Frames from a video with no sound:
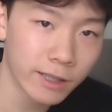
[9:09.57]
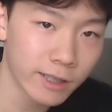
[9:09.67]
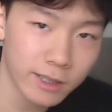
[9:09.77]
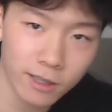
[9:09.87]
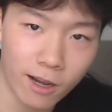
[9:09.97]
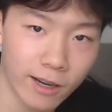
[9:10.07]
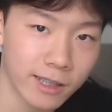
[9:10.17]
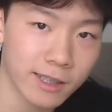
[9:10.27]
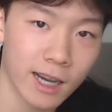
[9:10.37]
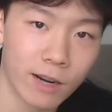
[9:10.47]
the song
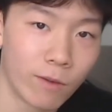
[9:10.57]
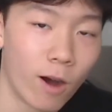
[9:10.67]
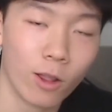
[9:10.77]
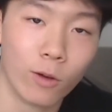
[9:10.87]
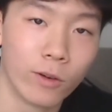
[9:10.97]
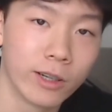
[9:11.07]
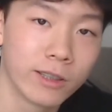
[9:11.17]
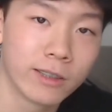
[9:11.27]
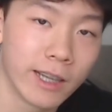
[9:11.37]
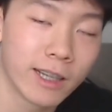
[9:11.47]
is kind of all over
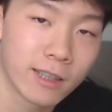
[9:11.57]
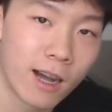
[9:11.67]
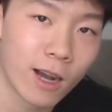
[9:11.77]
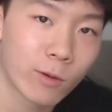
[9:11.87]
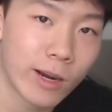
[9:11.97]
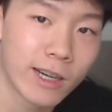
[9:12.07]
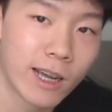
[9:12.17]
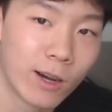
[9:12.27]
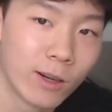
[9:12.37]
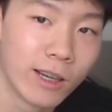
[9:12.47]
TikTok right
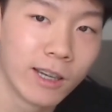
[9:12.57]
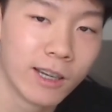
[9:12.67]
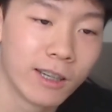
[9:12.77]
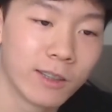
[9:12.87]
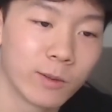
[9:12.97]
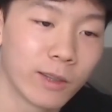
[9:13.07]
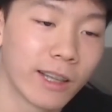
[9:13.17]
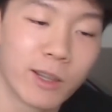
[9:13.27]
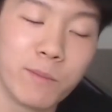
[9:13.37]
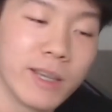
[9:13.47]
now, with
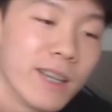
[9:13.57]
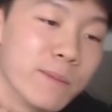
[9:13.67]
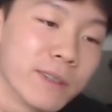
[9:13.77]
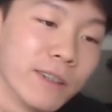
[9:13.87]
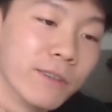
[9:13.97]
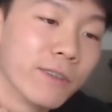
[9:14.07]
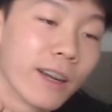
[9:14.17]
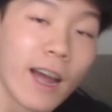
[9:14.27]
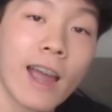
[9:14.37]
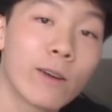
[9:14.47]
like the memes of
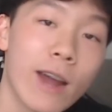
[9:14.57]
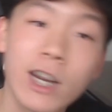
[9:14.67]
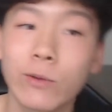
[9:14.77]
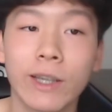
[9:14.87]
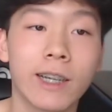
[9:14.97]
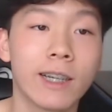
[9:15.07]
I graduated